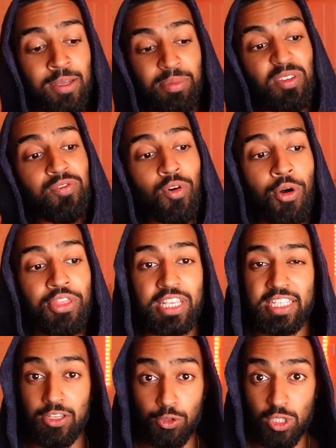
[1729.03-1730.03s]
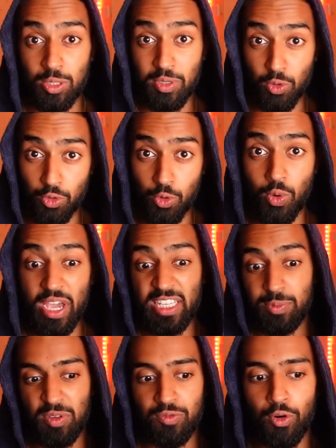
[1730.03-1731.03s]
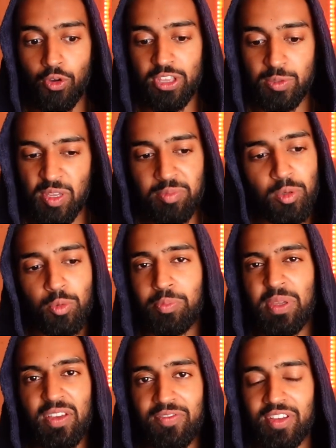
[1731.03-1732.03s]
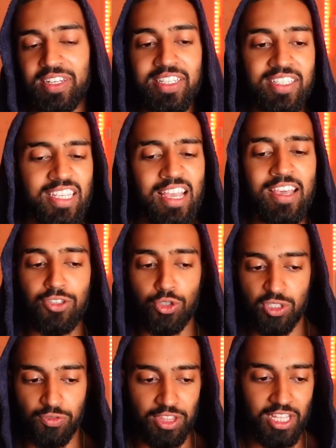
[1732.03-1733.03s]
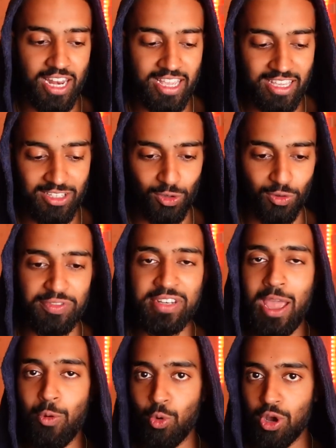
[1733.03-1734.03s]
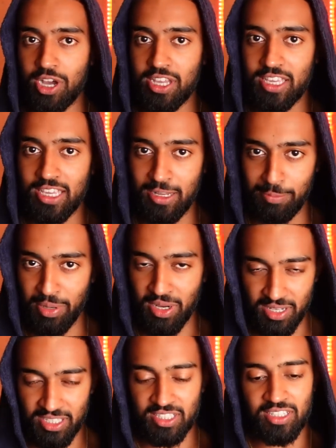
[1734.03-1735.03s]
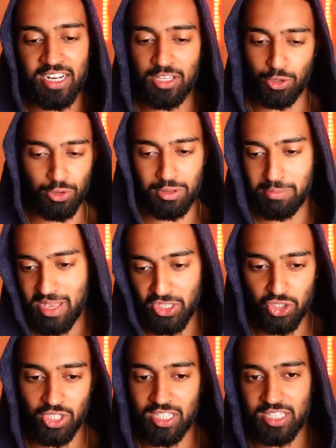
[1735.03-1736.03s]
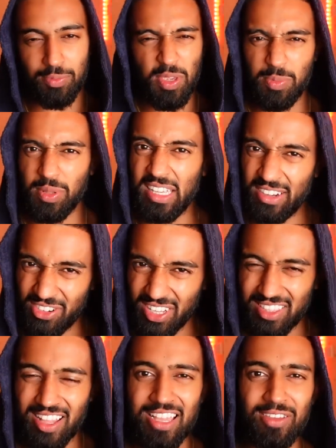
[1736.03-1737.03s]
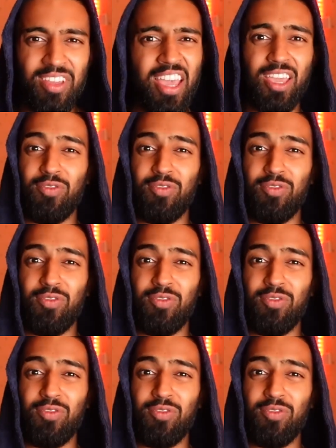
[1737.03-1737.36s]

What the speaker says: Before this, it used to be other ways. Before this, people would be affiliates just for their sort of network in person and, they'd mention it to people in real life.